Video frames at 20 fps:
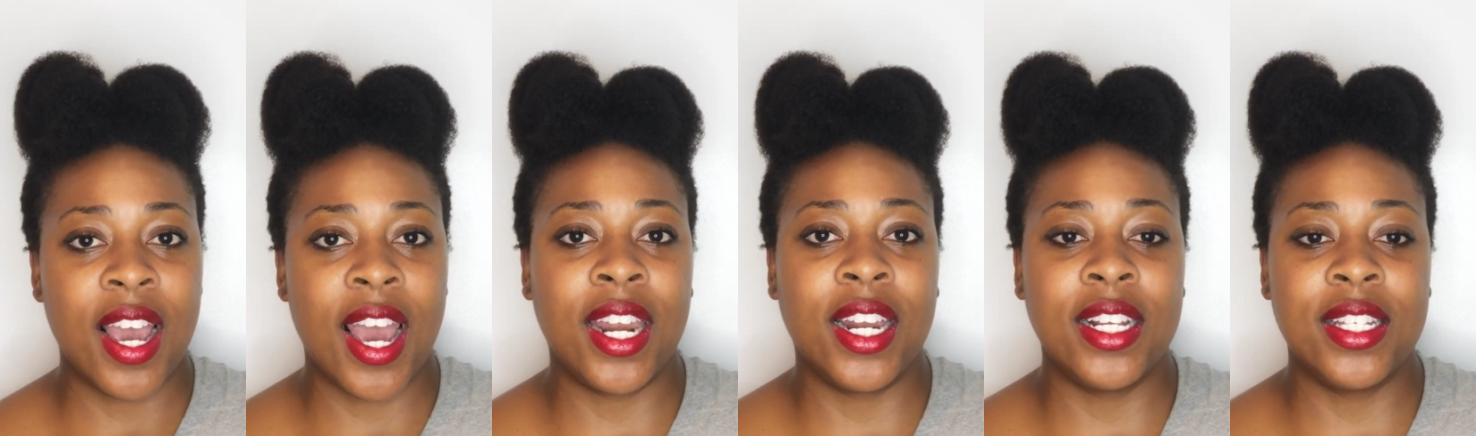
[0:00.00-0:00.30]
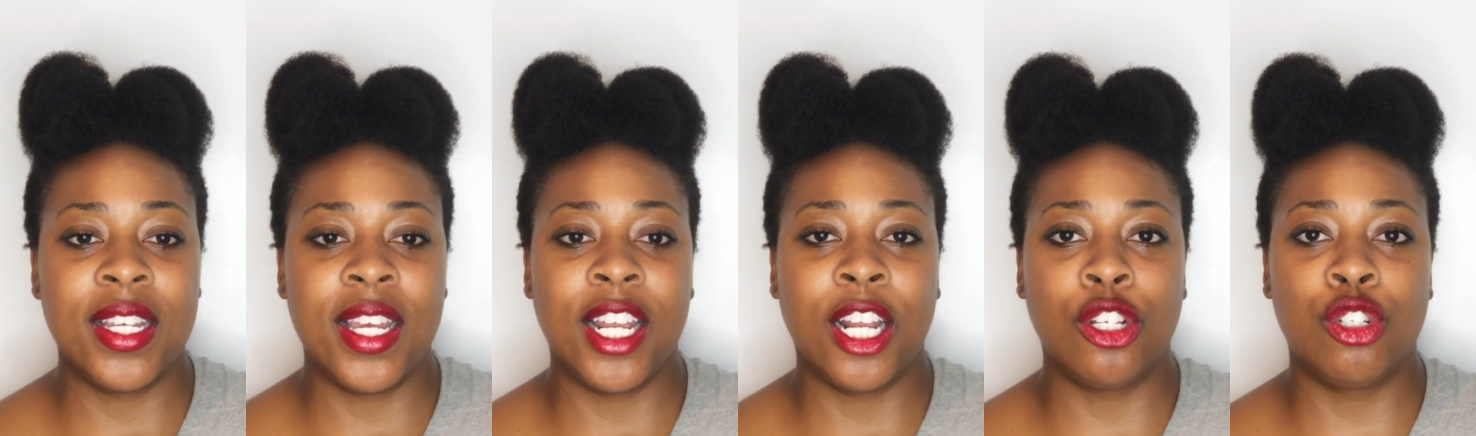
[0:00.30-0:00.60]
and
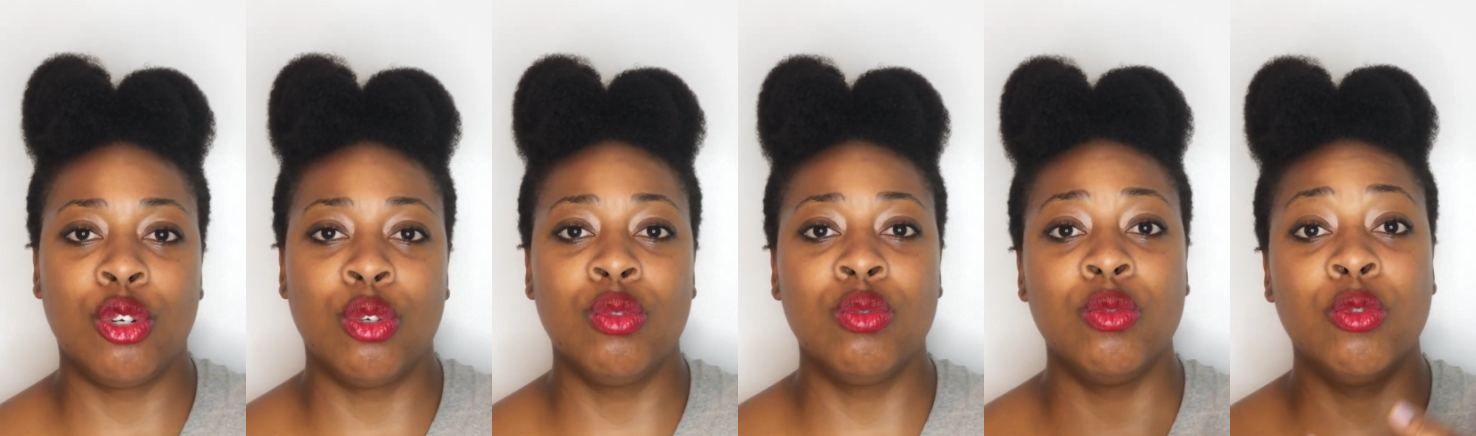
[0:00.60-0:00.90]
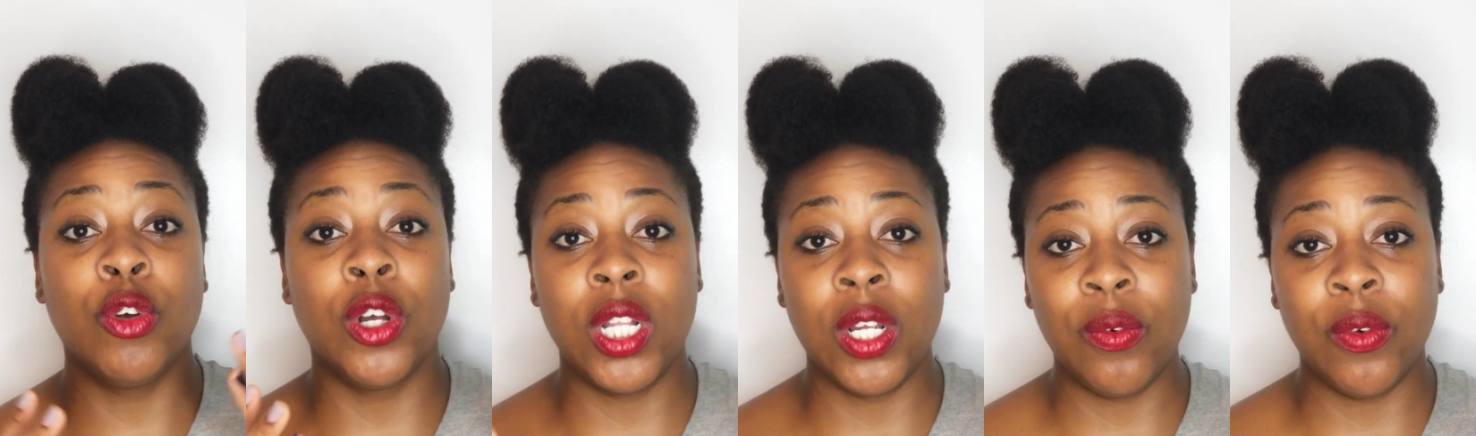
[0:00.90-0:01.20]
it's heated to
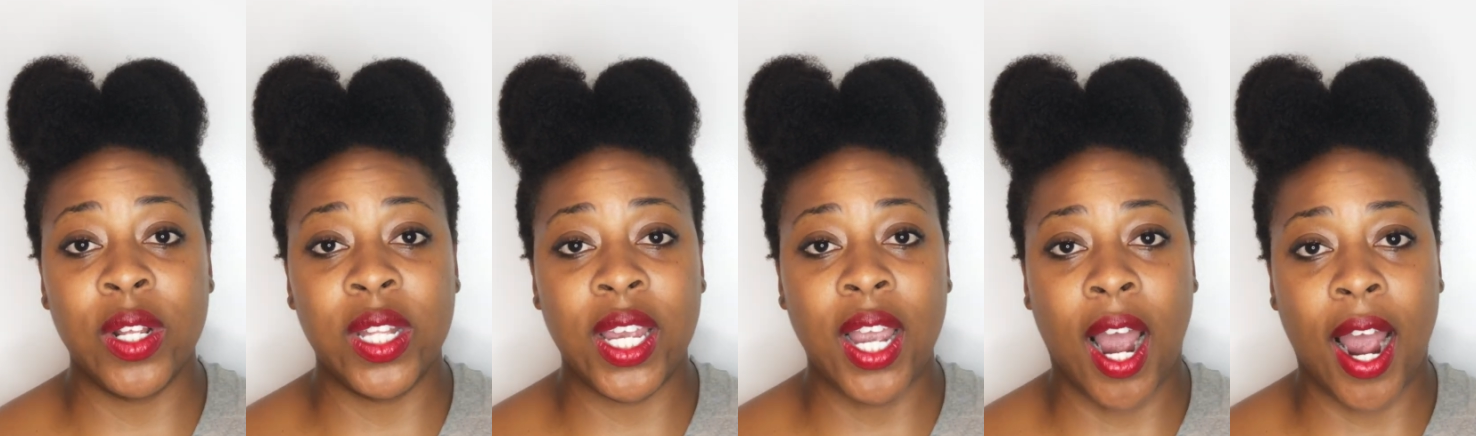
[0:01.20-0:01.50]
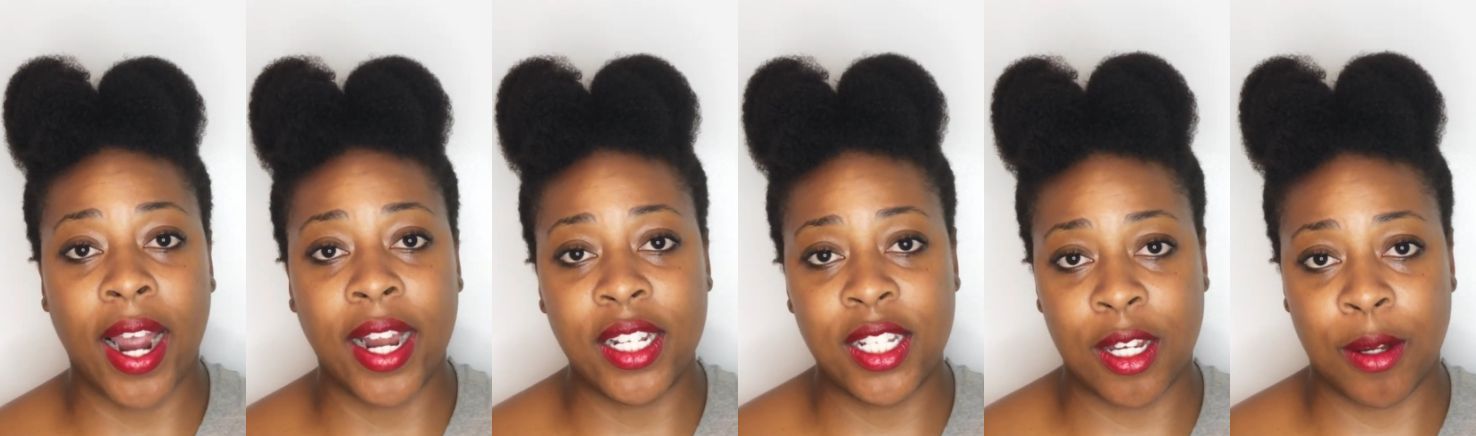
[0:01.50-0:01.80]
really, really
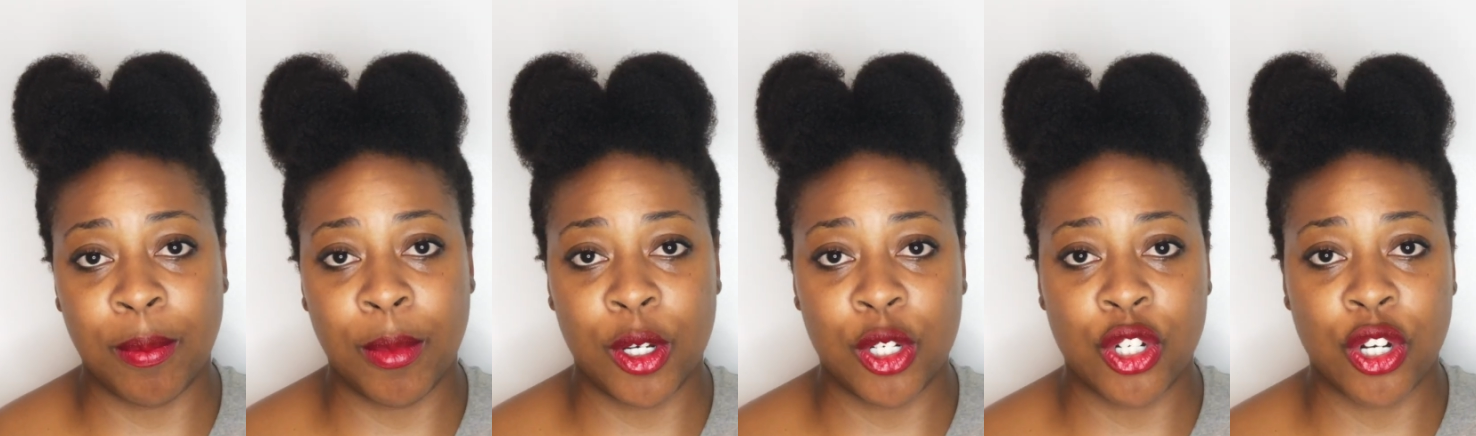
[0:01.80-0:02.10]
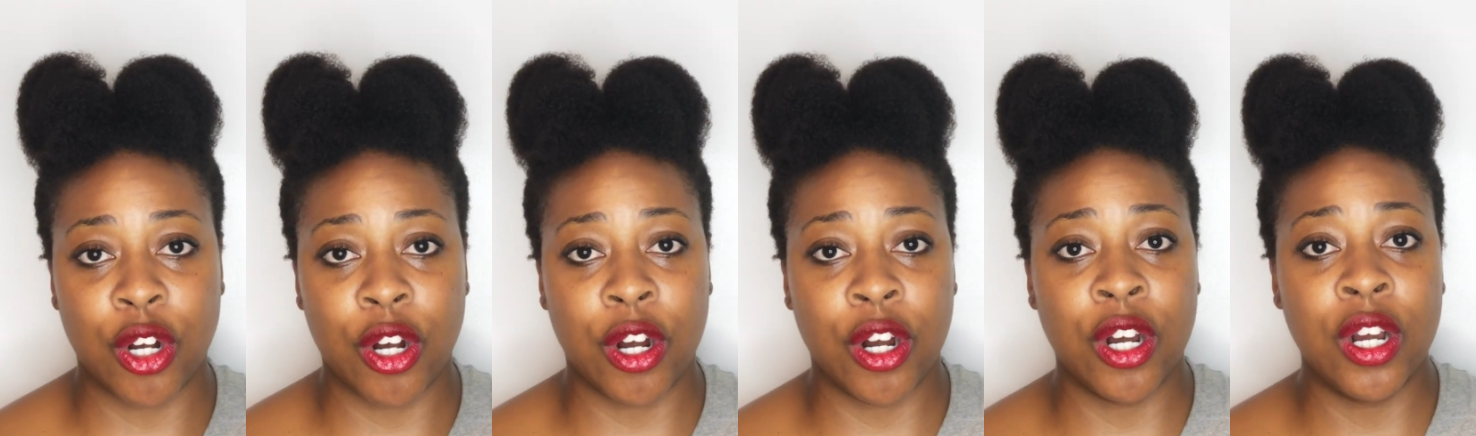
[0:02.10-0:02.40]
high
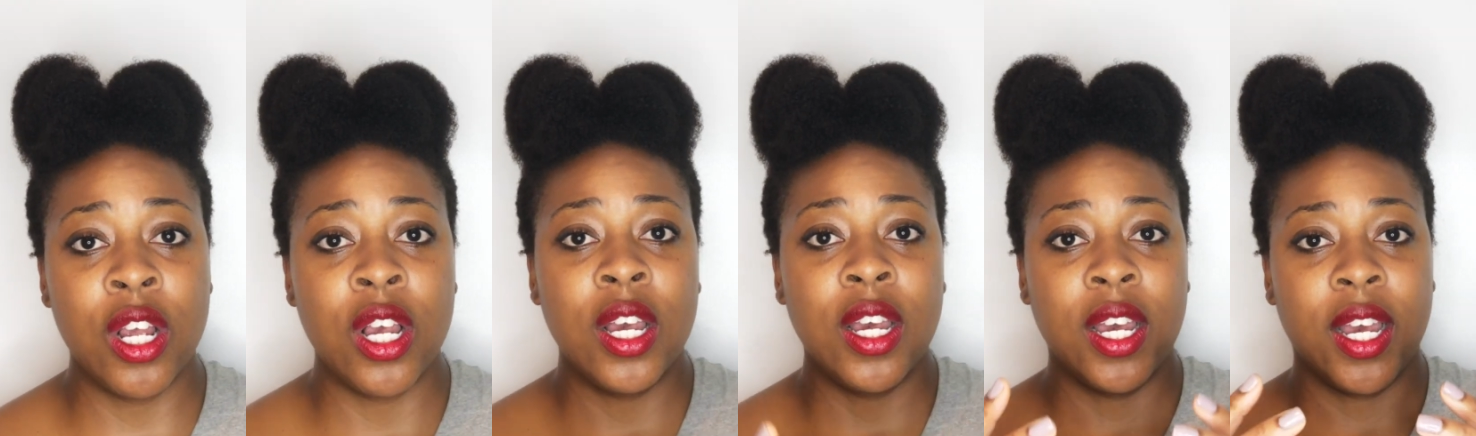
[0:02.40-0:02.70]
temperature